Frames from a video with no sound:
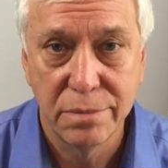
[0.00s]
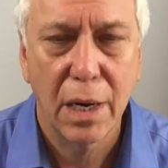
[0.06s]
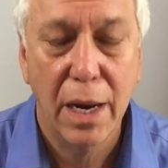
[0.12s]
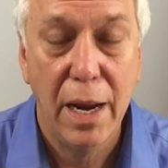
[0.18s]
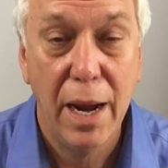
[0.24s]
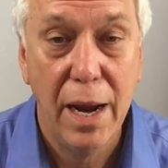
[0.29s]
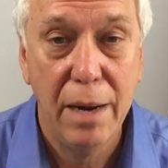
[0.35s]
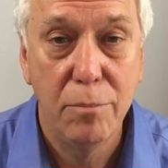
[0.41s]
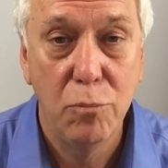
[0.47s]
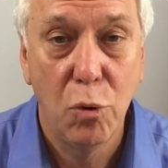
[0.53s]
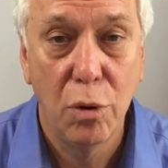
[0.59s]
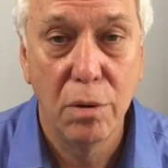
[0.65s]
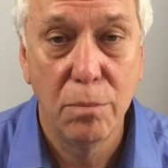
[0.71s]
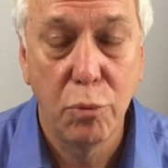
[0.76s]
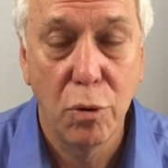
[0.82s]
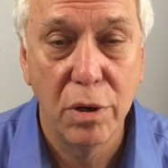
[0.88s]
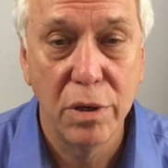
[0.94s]
And more
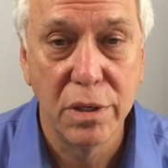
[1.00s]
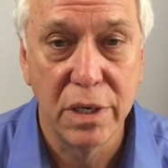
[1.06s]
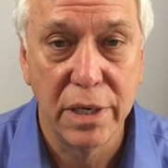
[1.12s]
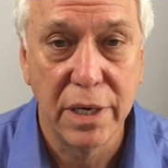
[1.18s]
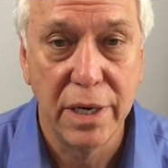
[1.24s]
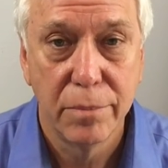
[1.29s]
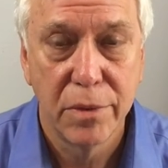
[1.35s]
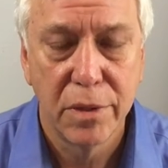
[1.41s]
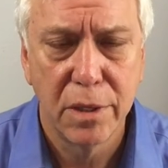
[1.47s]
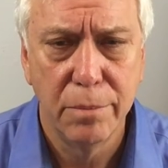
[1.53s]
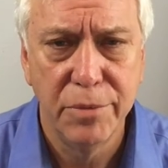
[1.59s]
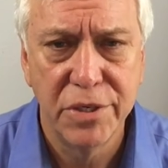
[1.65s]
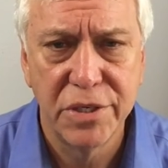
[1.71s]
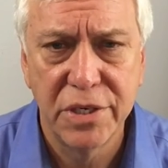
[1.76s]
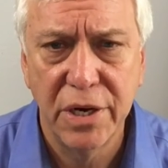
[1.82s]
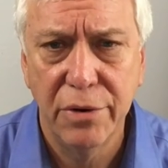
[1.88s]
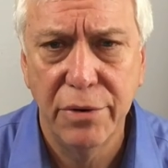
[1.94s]
importantly, the
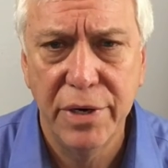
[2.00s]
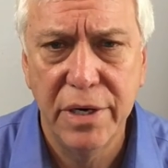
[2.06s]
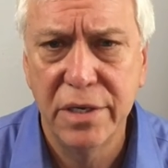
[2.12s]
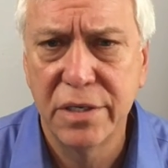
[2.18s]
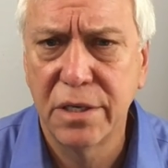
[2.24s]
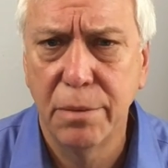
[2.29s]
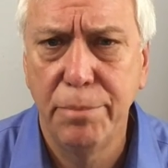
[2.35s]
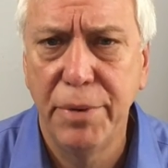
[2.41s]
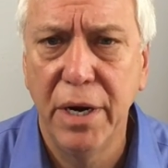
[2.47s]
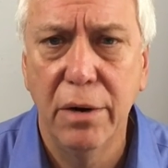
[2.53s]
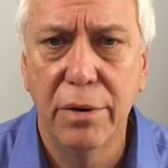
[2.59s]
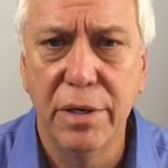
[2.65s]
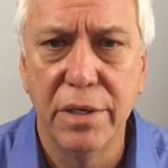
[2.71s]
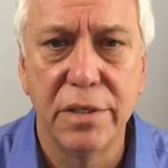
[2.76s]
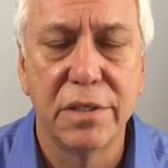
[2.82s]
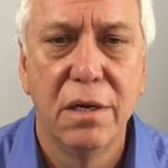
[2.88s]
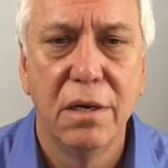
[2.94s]
mysterious
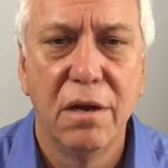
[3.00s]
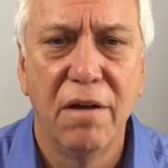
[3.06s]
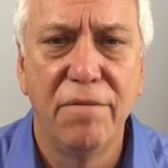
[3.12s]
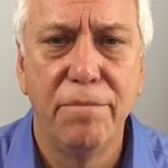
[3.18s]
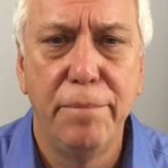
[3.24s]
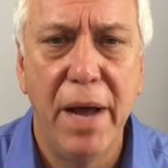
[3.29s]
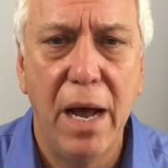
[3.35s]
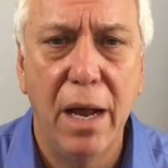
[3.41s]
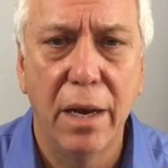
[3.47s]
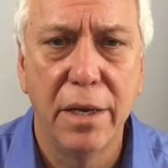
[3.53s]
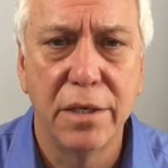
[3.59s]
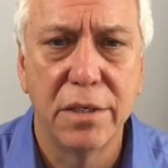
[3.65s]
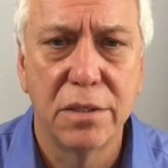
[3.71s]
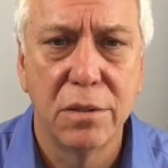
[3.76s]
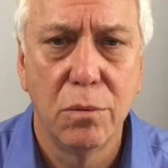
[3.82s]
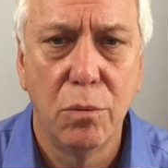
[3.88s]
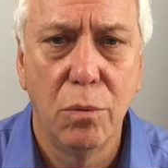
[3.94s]
appearance of
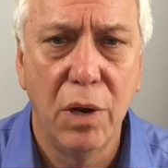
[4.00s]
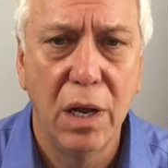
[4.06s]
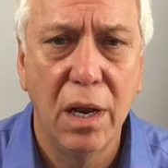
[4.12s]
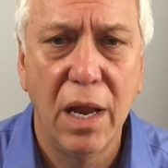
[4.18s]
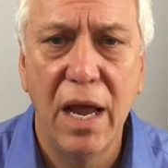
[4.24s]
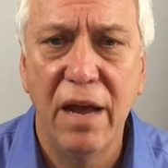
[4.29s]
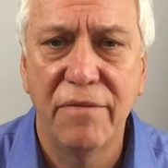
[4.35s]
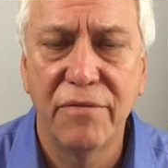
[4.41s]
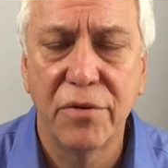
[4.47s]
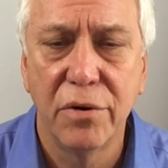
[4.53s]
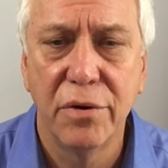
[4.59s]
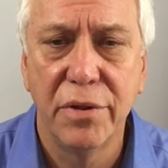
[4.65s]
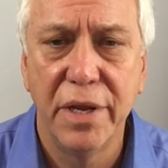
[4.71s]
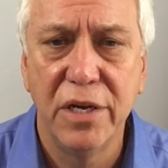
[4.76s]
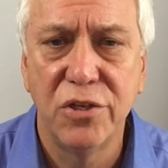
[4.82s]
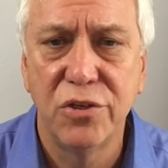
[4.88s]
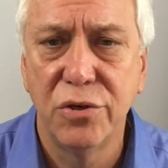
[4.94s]
ballots well after
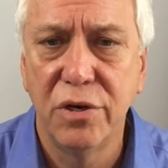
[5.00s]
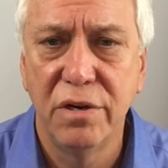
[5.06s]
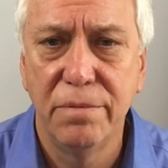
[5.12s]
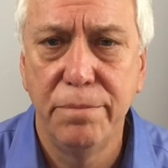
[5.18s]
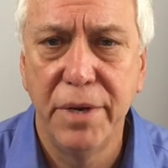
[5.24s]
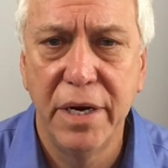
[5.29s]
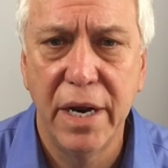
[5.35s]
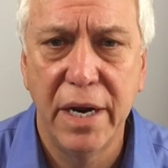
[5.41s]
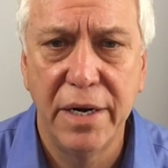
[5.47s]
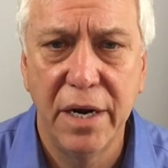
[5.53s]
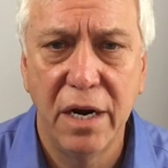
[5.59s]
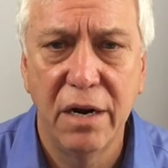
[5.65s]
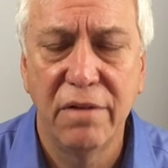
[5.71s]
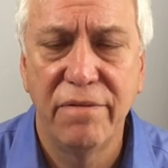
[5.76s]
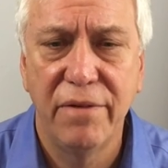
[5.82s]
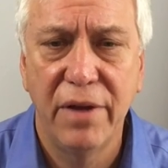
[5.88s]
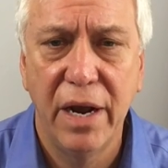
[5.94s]
they should have been
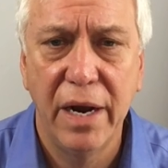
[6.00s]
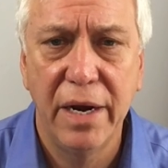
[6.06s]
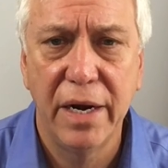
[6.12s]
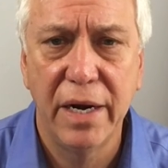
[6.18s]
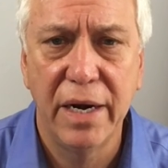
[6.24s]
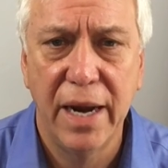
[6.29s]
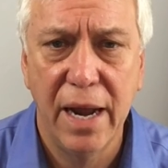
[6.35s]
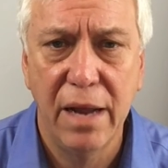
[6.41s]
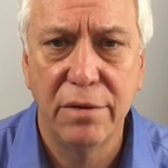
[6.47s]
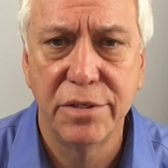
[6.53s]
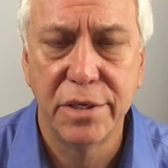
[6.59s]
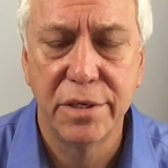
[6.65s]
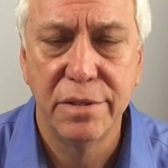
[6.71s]
identified and counted.